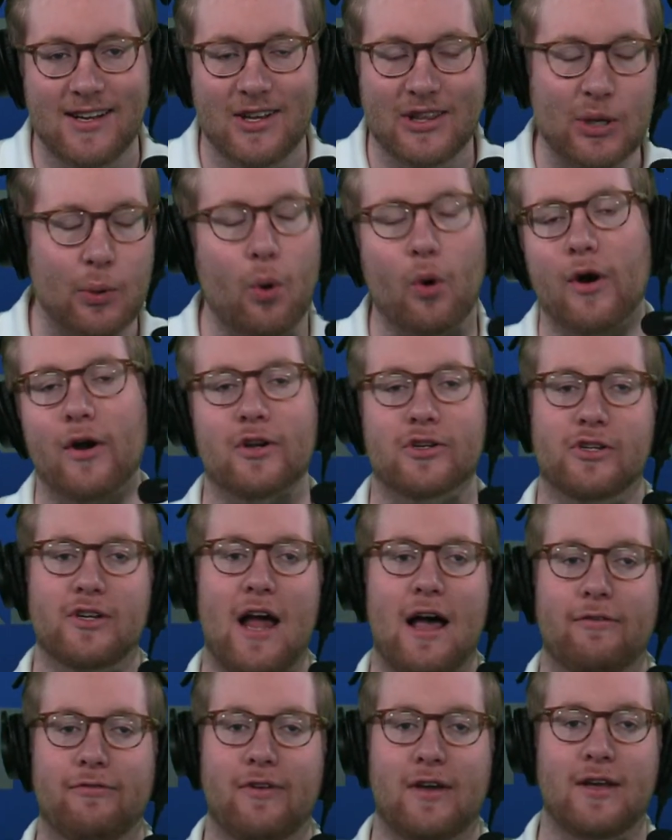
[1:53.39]
The Warriors are
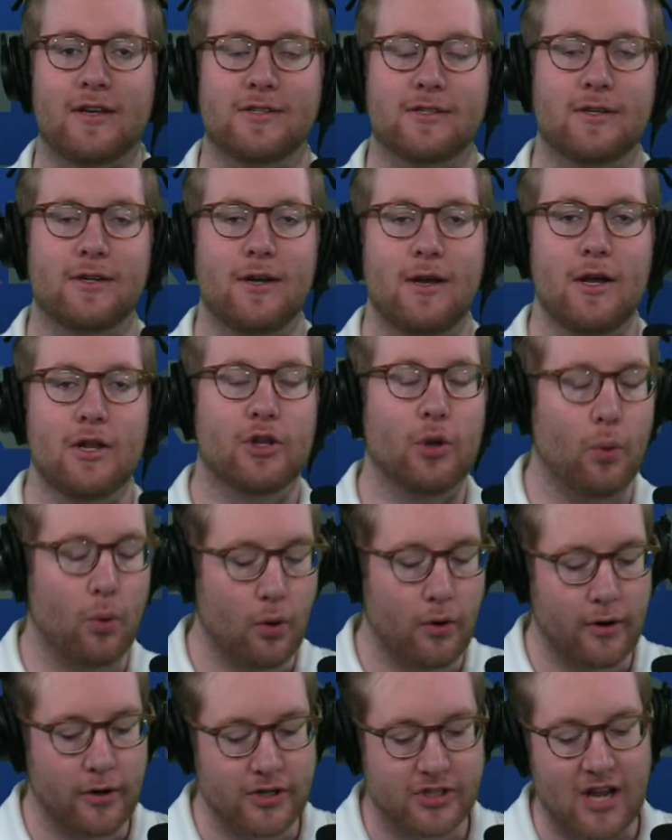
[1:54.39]
not fazed. The
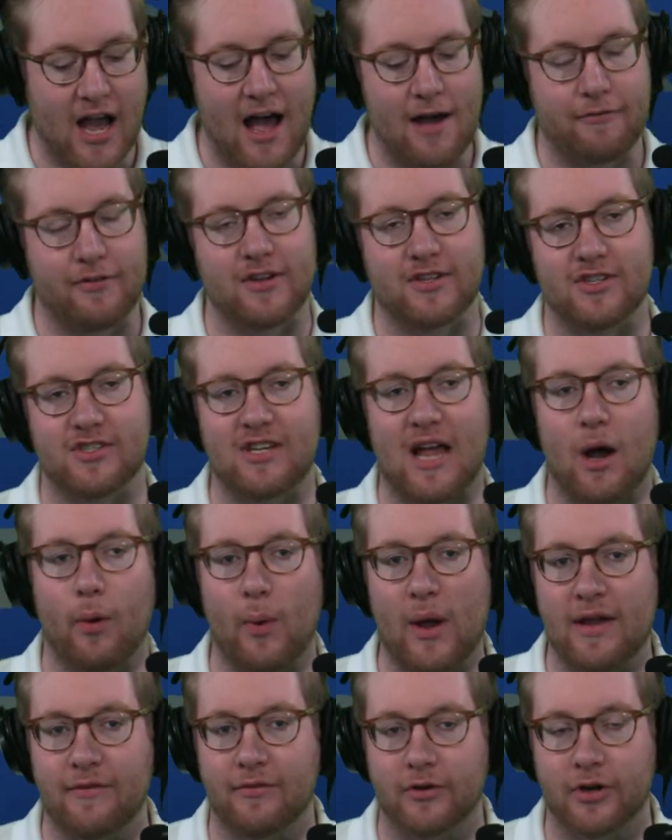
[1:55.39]
Warriors' confidence has not
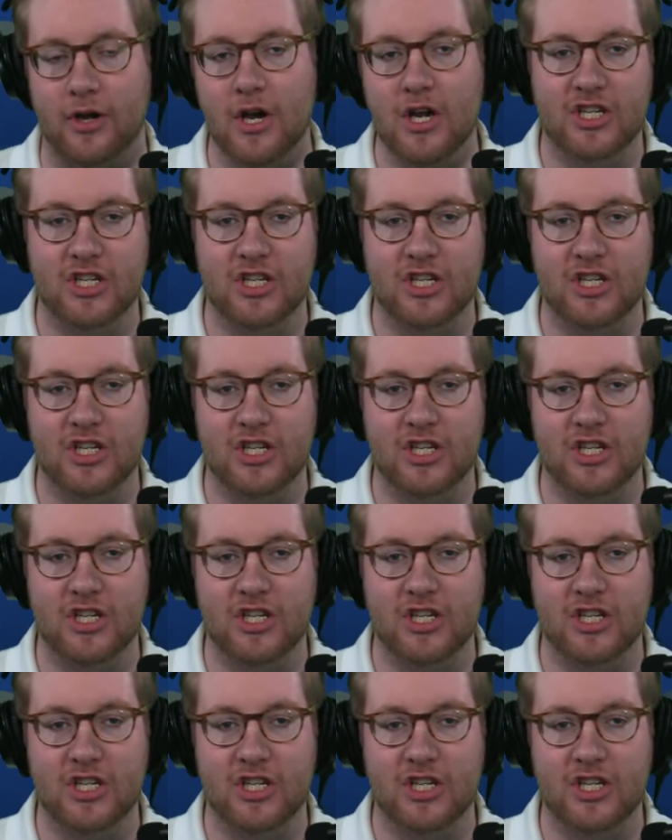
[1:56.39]
wavered.